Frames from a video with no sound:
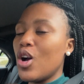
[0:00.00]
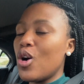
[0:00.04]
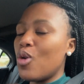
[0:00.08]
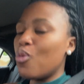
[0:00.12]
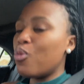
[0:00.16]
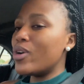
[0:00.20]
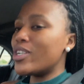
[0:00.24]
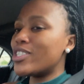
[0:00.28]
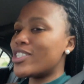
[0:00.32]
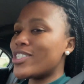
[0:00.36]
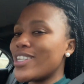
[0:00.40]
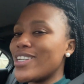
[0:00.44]

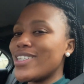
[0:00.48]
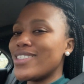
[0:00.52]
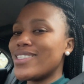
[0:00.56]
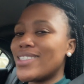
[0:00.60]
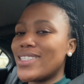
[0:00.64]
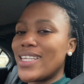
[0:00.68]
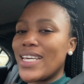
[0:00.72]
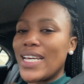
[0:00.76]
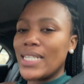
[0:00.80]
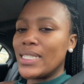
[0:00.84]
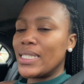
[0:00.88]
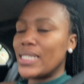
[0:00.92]
which is
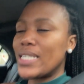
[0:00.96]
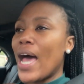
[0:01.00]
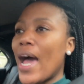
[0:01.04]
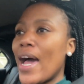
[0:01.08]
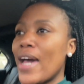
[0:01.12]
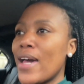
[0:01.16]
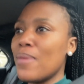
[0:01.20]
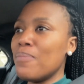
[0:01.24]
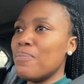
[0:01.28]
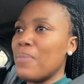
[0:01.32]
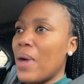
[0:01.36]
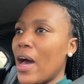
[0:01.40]
the
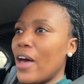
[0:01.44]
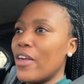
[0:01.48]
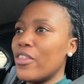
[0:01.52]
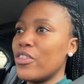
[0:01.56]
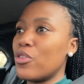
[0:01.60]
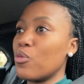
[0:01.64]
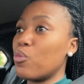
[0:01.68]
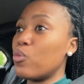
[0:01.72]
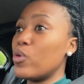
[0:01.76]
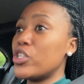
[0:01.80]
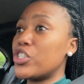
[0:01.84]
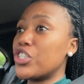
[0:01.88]
entire
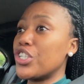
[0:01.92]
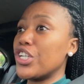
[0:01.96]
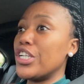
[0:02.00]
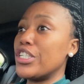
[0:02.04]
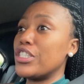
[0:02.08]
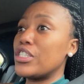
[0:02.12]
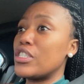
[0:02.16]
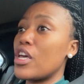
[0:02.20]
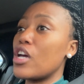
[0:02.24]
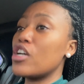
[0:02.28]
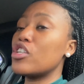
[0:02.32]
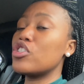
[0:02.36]
month, which
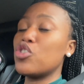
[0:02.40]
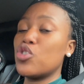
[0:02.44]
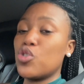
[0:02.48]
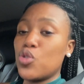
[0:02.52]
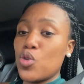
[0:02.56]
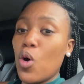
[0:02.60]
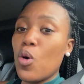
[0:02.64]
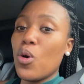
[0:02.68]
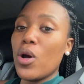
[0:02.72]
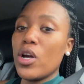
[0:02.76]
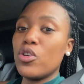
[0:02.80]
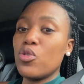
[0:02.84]
is
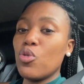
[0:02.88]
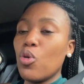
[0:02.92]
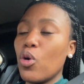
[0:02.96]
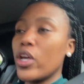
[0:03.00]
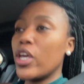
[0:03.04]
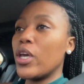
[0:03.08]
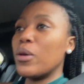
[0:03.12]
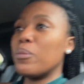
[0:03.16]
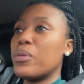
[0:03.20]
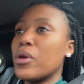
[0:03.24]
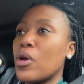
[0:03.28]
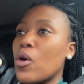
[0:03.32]
so
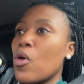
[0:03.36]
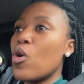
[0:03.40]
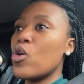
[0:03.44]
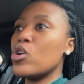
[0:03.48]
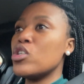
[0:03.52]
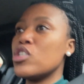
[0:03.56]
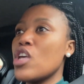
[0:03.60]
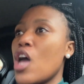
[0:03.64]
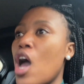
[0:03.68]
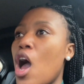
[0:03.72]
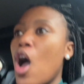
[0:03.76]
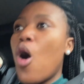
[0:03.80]
annoying
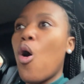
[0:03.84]
because